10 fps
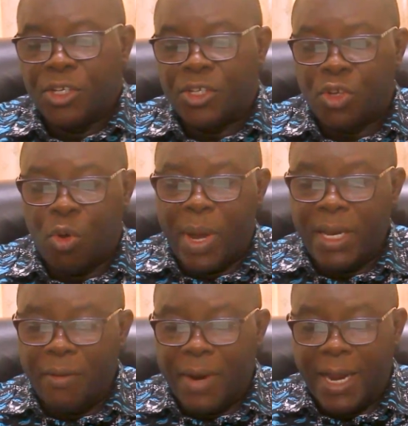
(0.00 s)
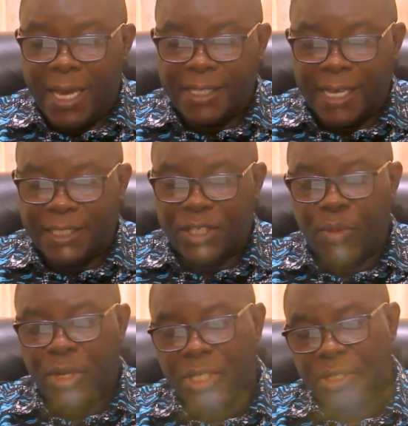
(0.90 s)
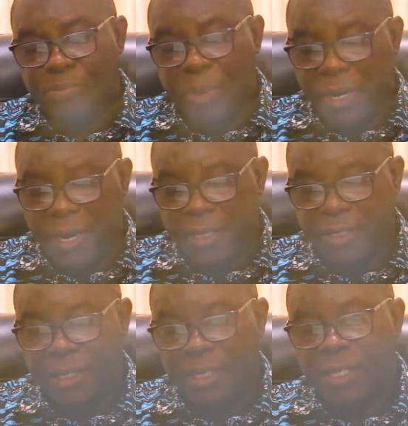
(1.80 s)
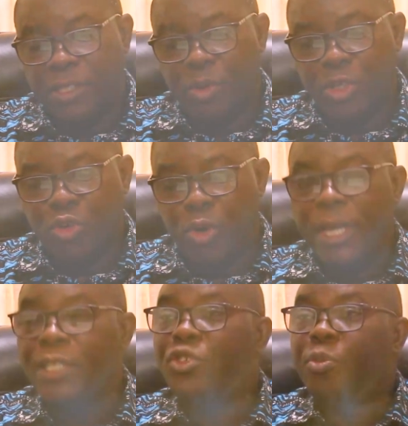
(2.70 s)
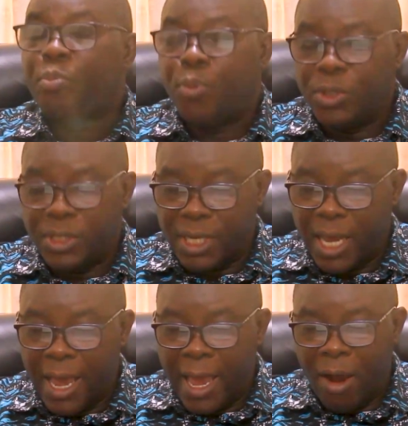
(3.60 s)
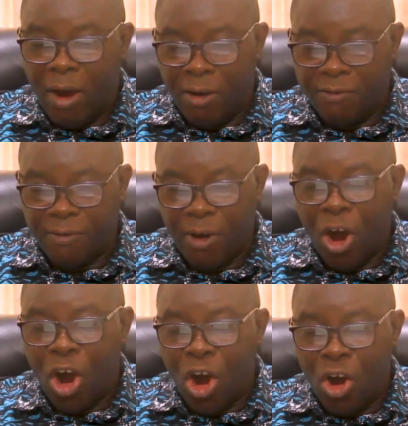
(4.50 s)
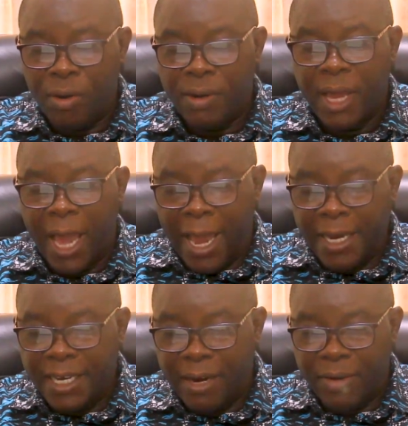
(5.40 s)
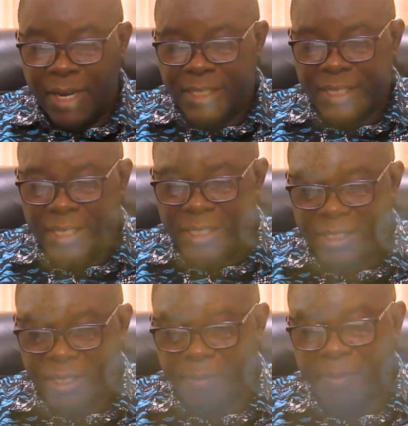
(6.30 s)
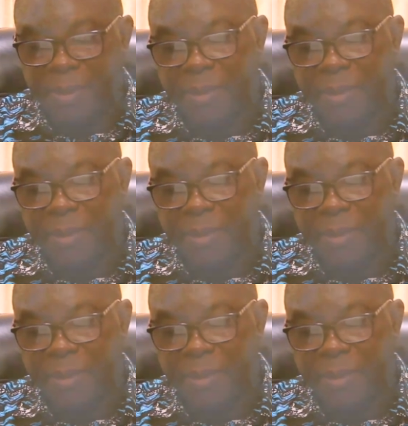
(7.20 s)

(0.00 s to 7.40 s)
So when he realized that she was pregnant, she was going to put her off or end their relationship